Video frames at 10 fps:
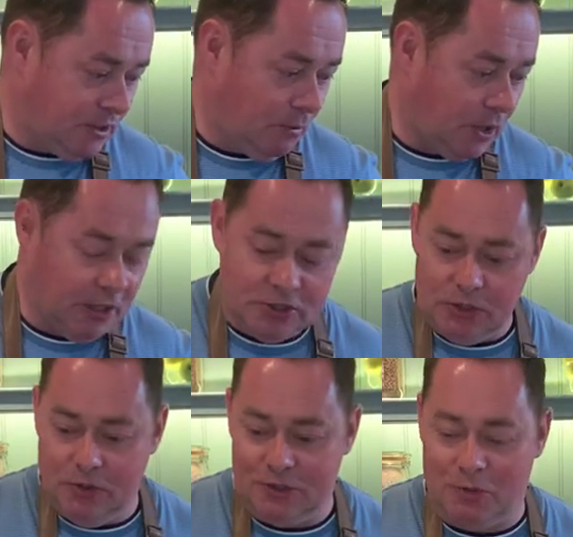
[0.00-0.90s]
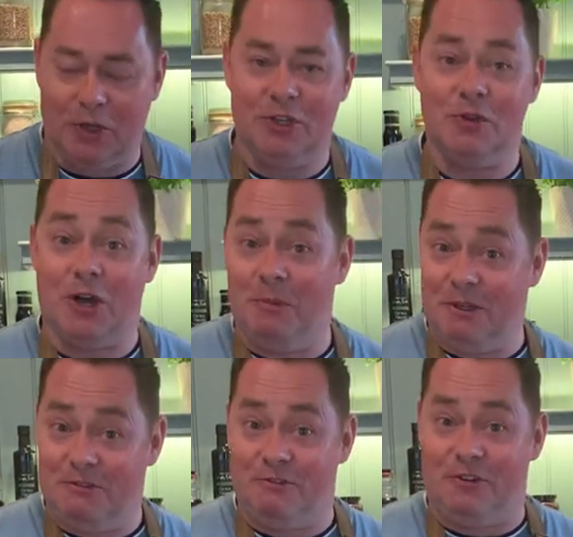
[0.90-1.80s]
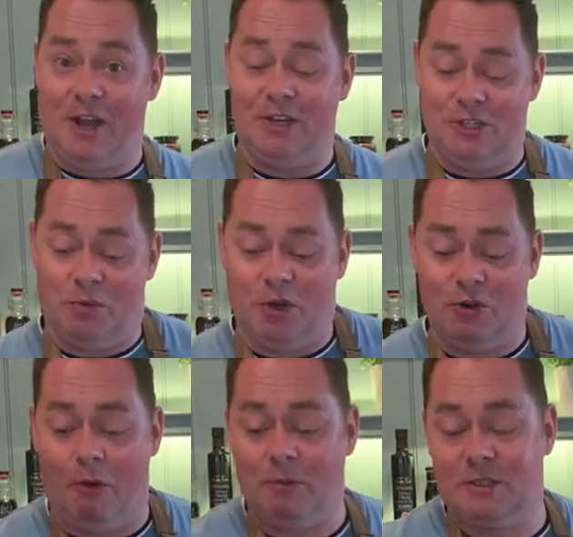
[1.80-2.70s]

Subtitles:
thing we're going to do is we're going to do a couple of different varieties. We're going to do one